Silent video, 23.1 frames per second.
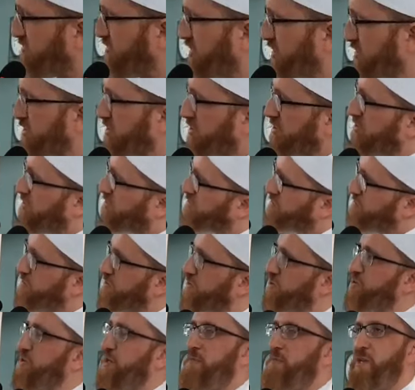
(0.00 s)
I'm going to go through
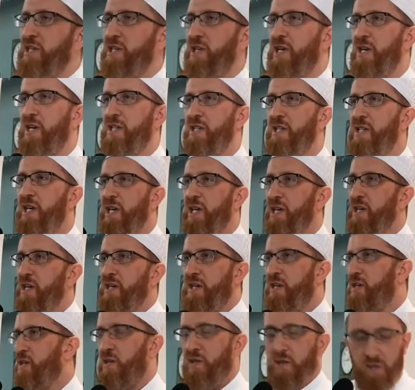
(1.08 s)
this Ramadan
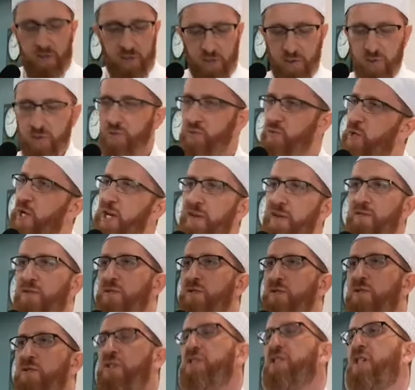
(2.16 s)
to whatever
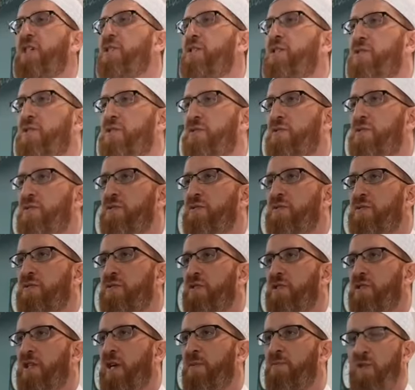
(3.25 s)
you intended to do.
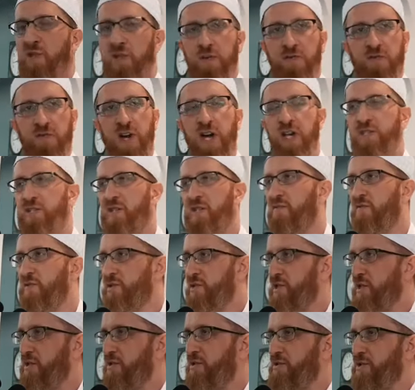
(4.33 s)
I'm going to fast every
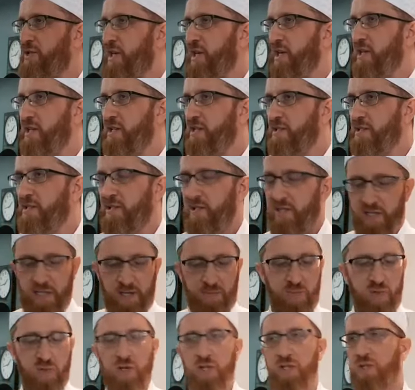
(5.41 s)
single day.
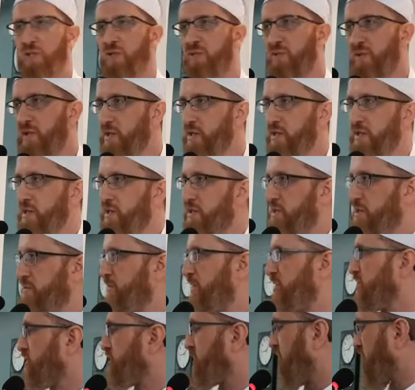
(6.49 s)
I'm going to read as
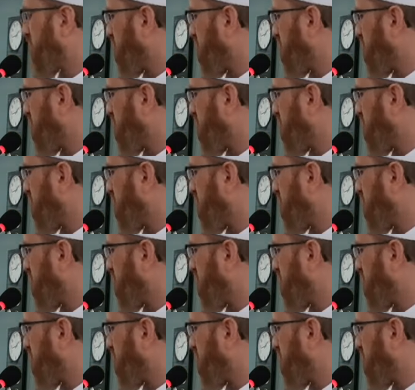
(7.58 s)
much as